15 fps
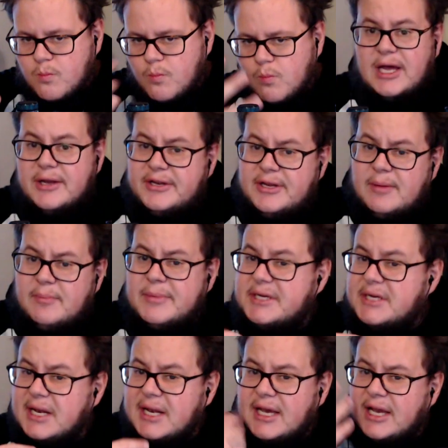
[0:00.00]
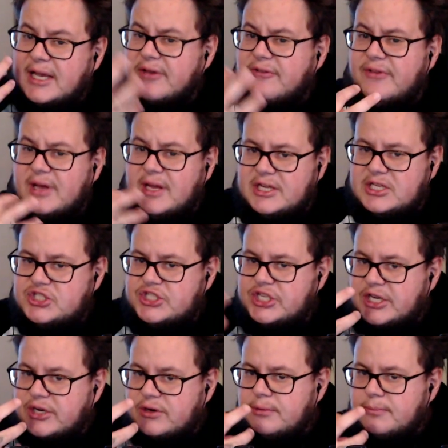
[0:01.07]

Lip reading: There, immediately I can feel the ginger.